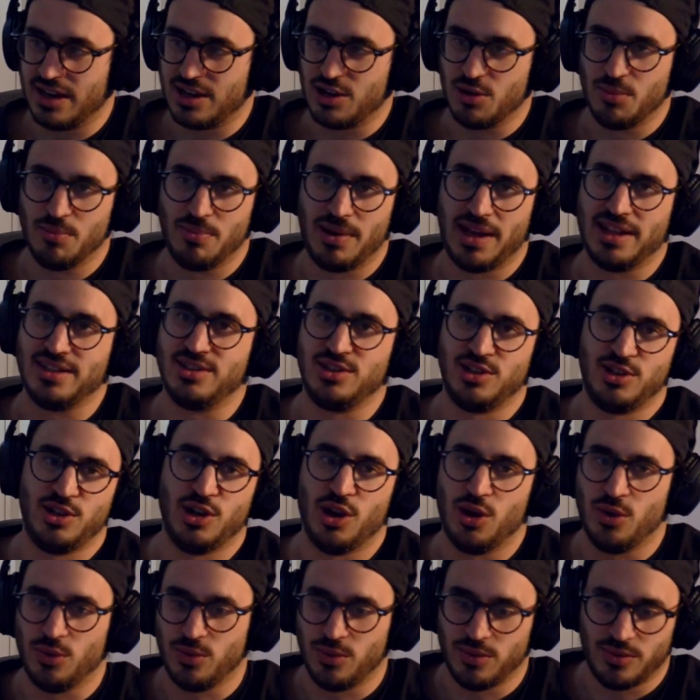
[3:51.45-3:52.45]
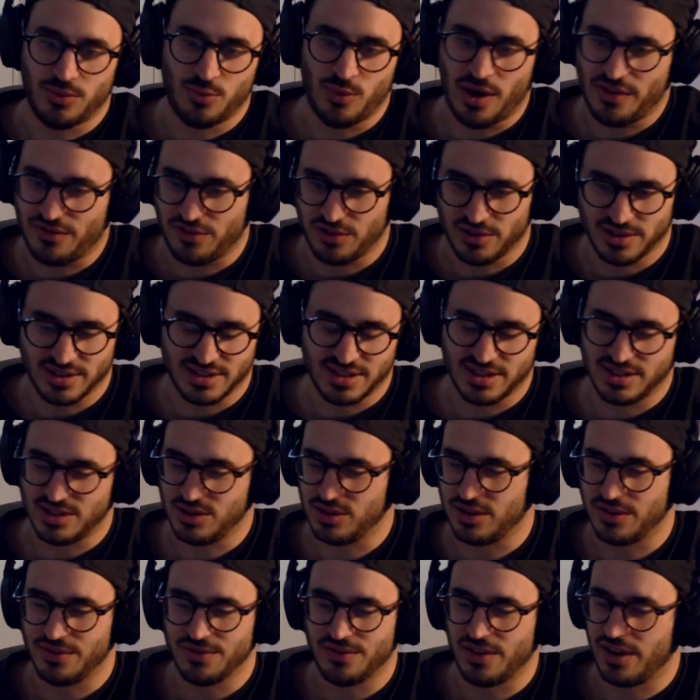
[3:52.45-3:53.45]
Compared to references
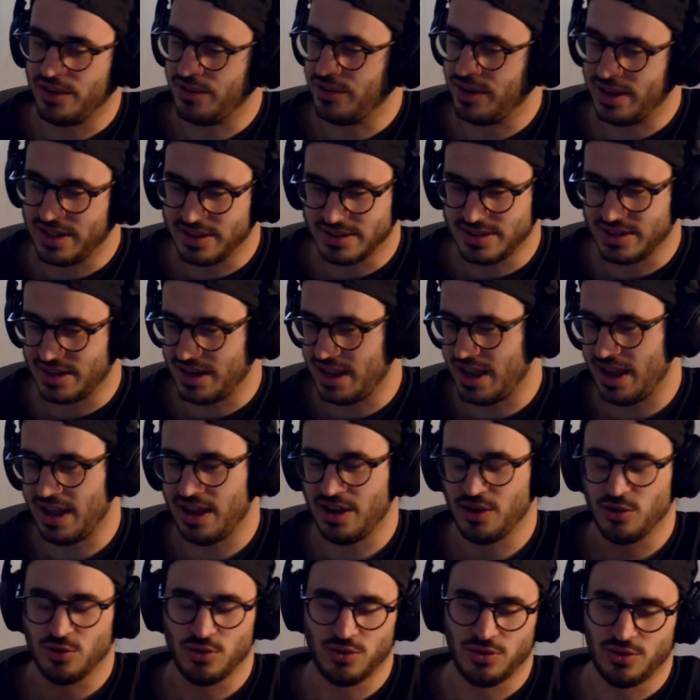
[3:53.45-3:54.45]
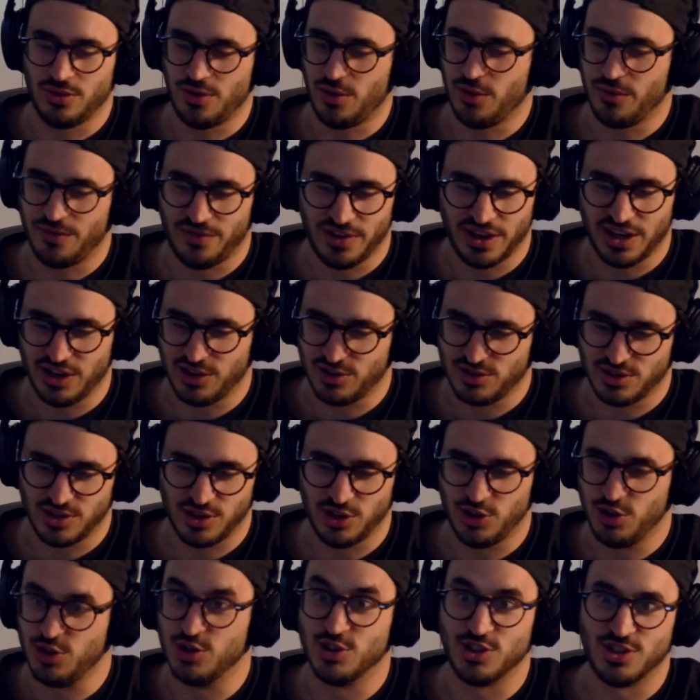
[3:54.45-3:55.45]
you can find on the internet or videos you
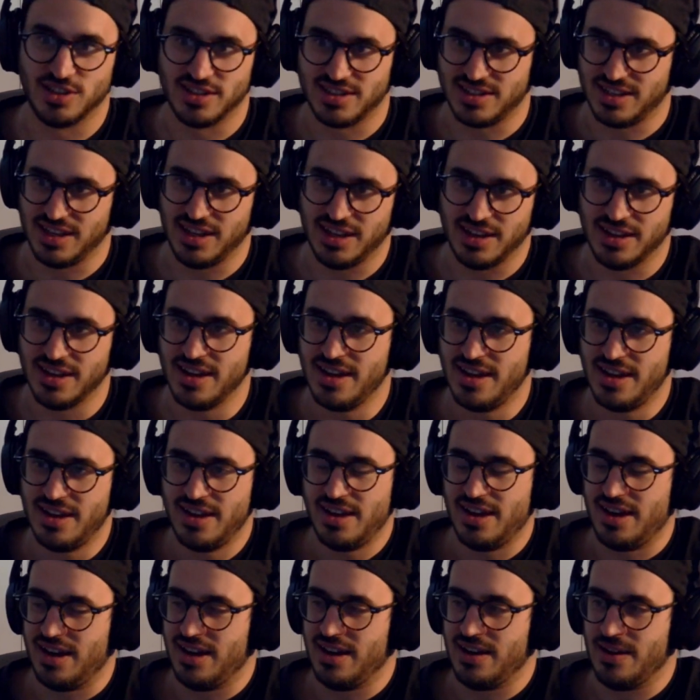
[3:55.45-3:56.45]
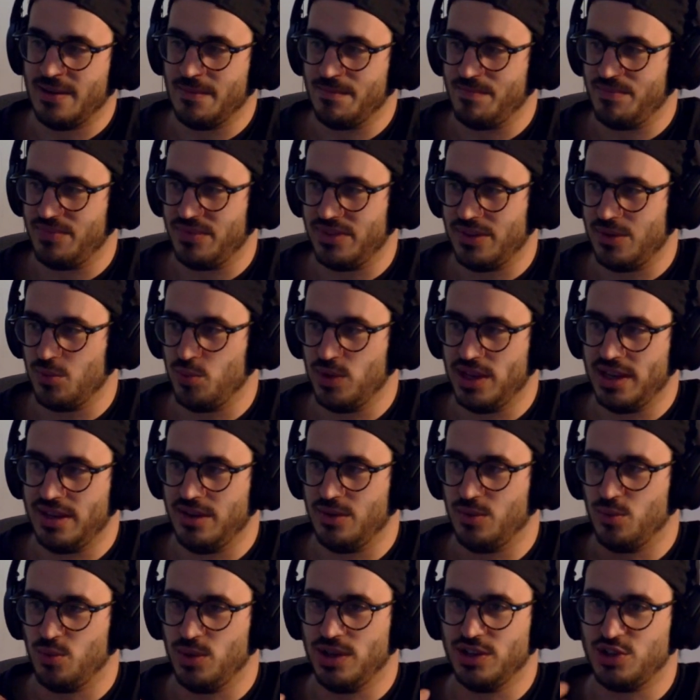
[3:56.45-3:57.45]
used to see,
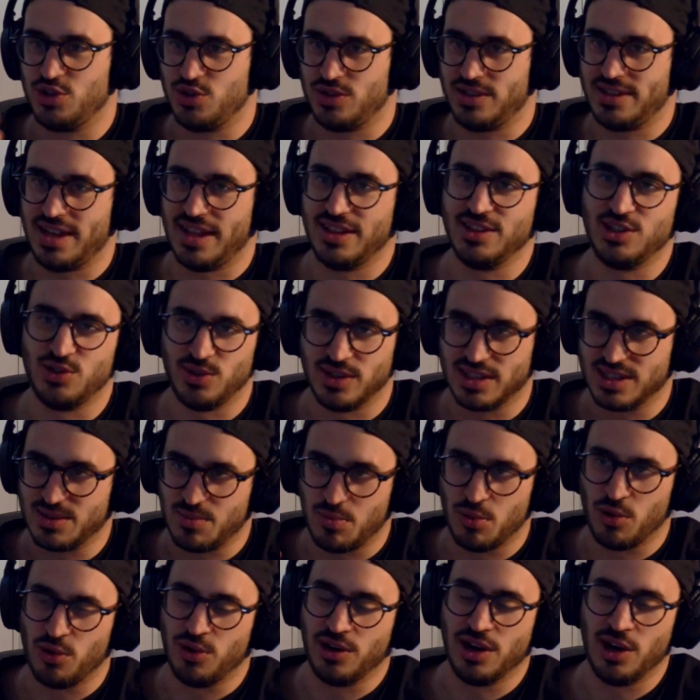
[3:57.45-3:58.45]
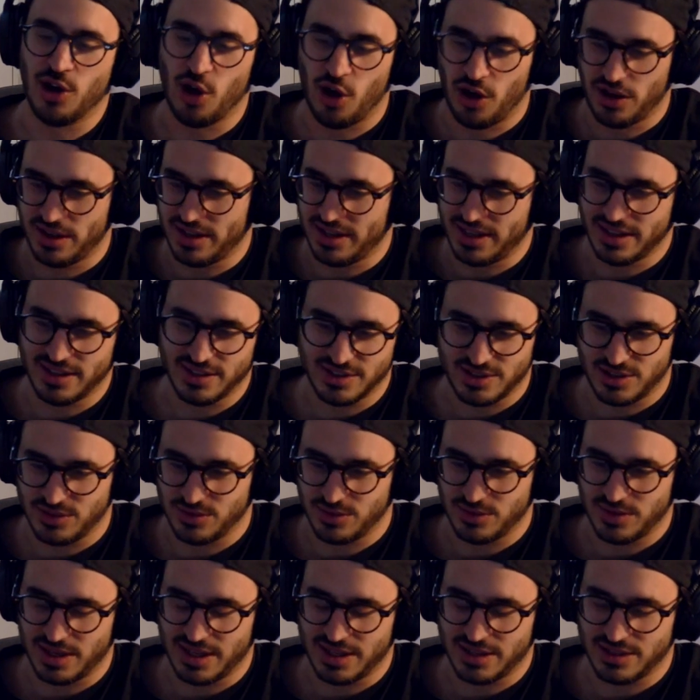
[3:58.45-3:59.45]
we tend to explore a lot
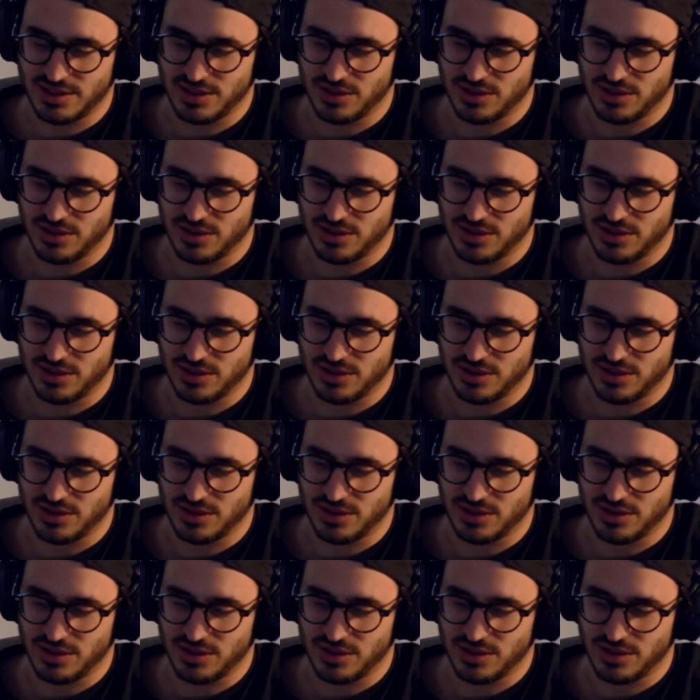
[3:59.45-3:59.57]
into